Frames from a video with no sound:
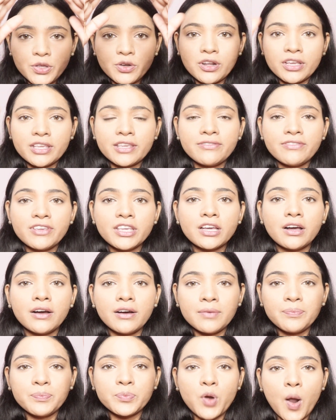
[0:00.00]
giving
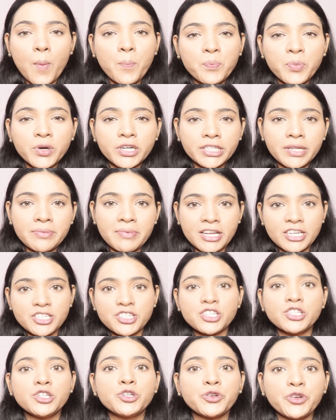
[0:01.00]
a proper
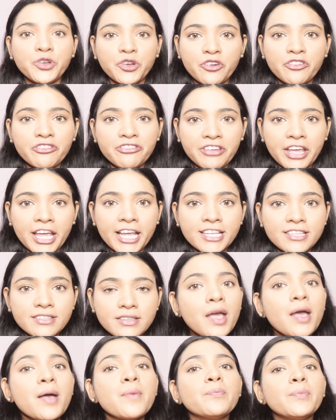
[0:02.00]
dimension to your face.
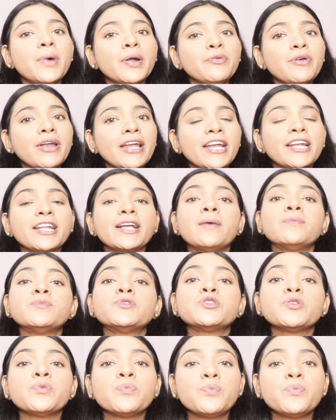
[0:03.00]
But when it comes to